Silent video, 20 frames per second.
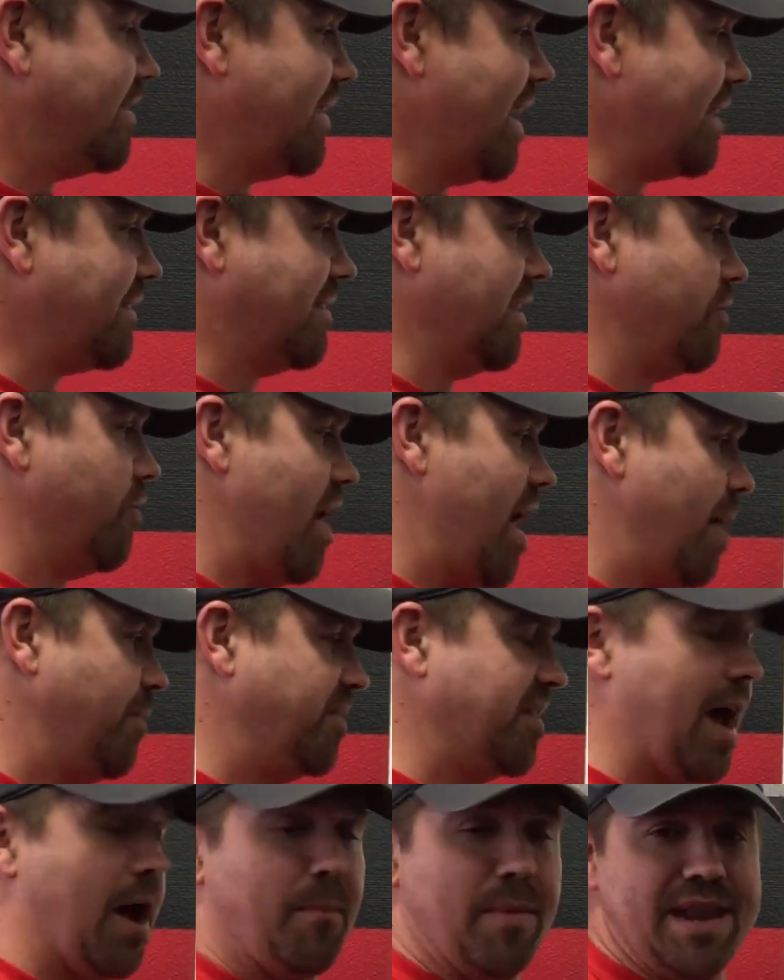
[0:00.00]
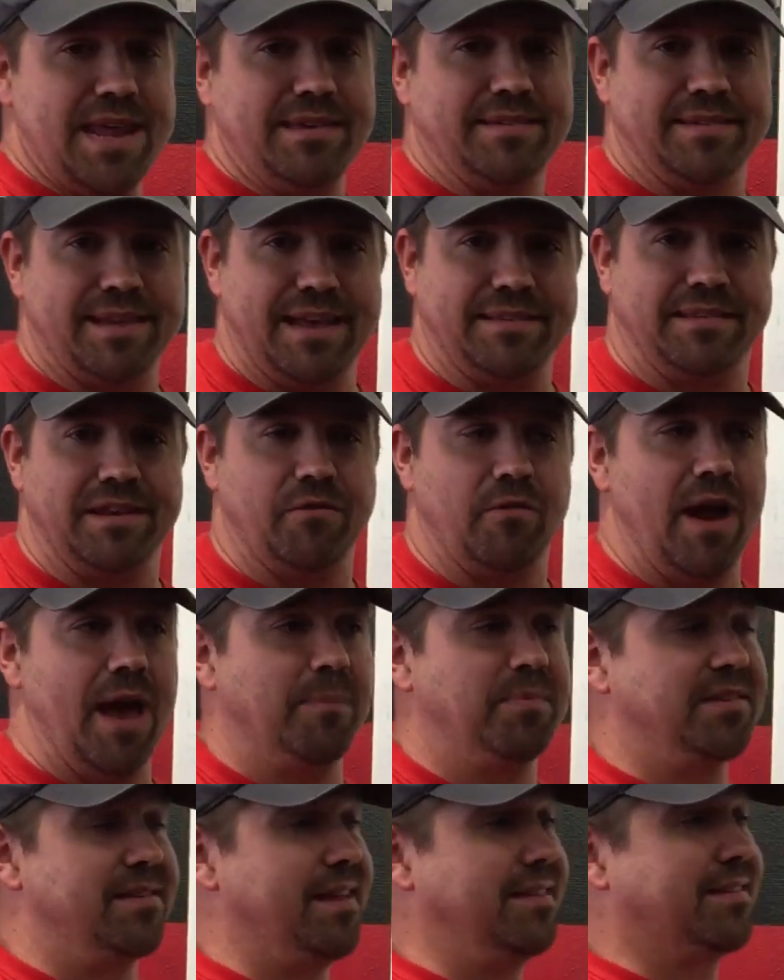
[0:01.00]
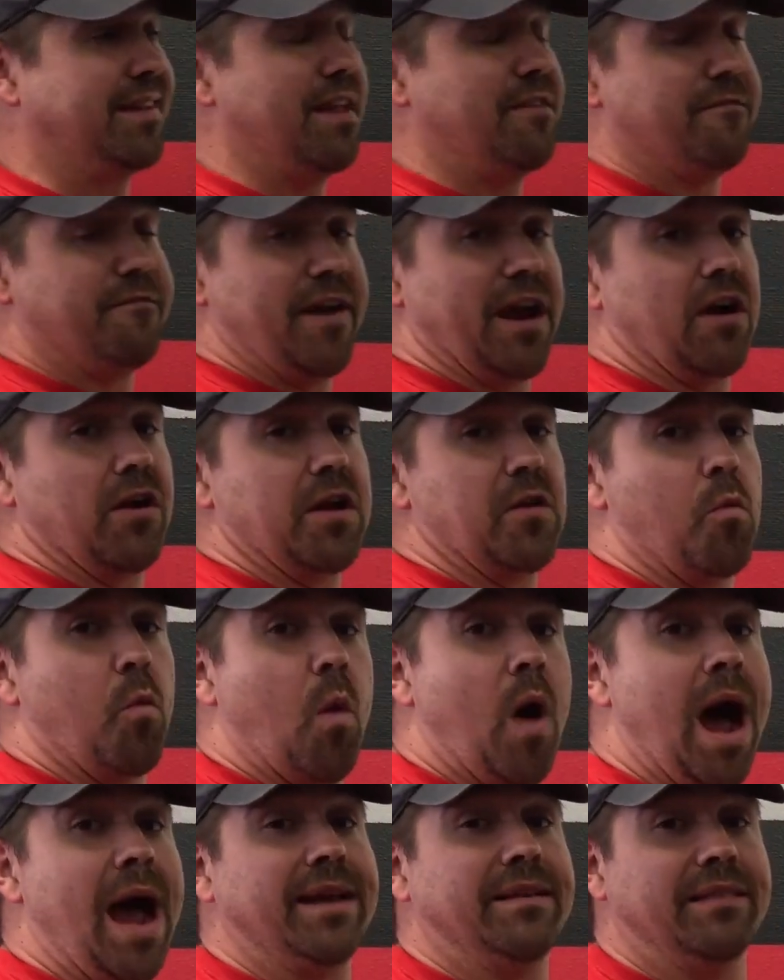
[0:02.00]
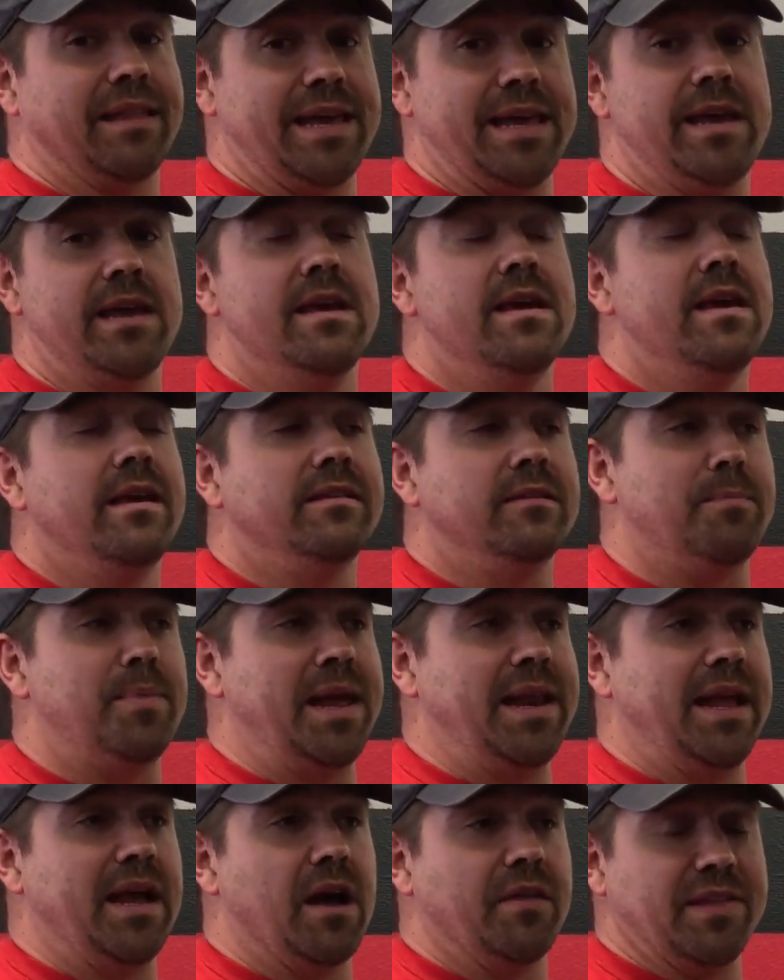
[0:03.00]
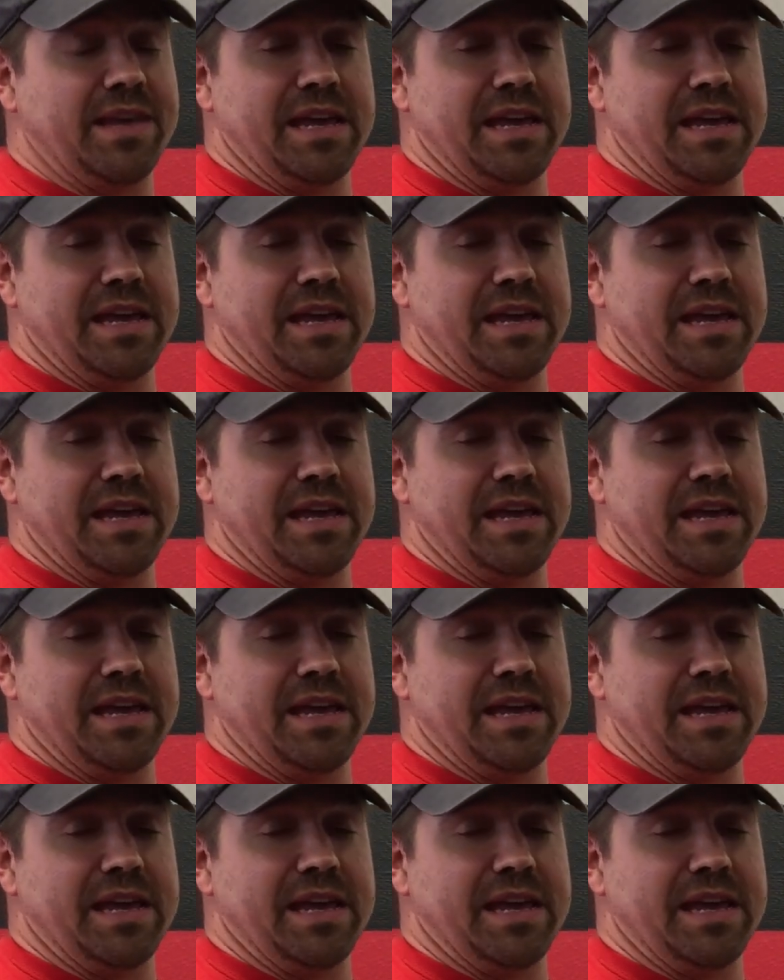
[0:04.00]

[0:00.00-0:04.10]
Sets and reps, how many sets and reps? This can vary widely depending